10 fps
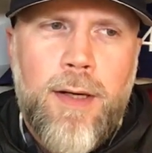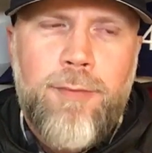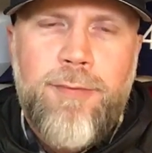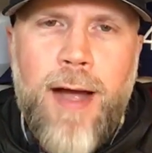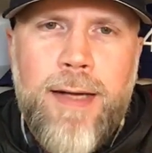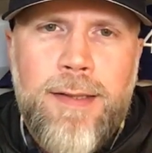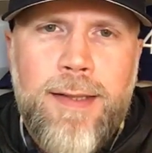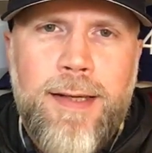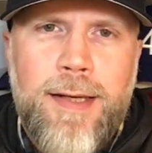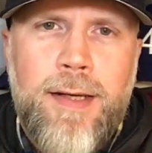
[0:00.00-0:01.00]

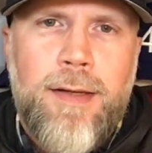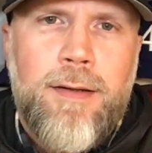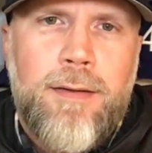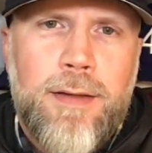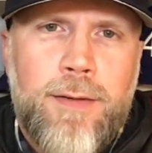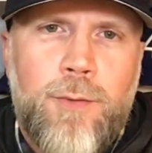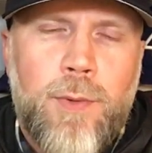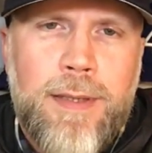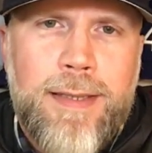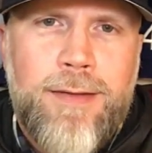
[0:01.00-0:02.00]
Finally, Lids
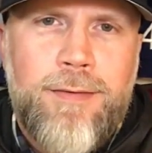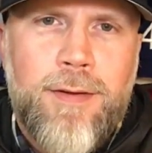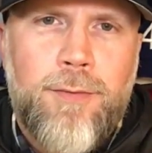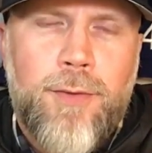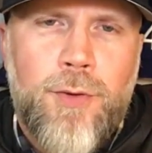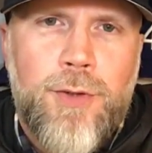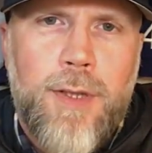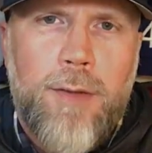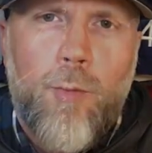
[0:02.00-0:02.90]
released a version in